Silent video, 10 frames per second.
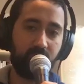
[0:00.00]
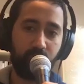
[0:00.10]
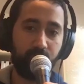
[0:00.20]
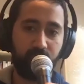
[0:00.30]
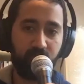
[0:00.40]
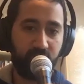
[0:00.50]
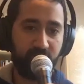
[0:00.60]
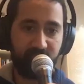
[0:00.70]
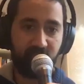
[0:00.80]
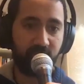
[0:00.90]
you put on your
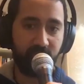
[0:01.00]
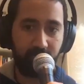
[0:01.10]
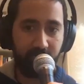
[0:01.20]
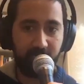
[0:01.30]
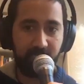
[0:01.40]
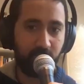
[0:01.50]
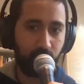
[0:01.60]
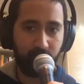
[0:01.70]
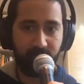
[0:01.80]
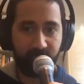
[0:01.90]
Discover Weekly or
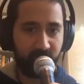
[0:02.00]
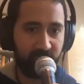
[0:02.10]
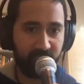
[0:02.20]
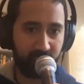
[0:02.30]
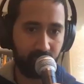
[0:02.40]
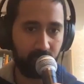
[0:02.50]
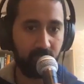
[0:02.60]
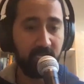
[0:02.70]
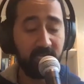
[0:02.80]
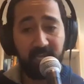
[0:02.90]
whatever it is, you know,
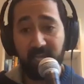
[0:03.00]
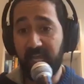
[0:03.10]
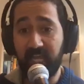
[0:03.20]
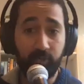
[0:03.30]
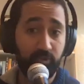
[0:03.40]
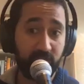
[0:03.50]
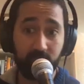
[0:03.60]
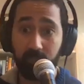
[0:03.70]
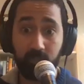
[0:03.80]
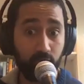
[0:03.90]
and you just
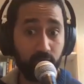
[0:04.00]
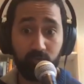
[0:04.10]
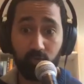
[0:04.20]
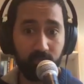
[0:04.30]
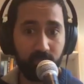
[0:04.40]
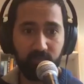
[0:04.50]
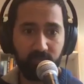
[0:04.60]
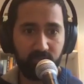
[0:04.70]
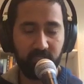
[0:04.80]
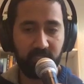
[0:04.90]
consume so much
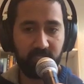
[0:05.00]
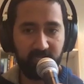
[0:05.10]
music.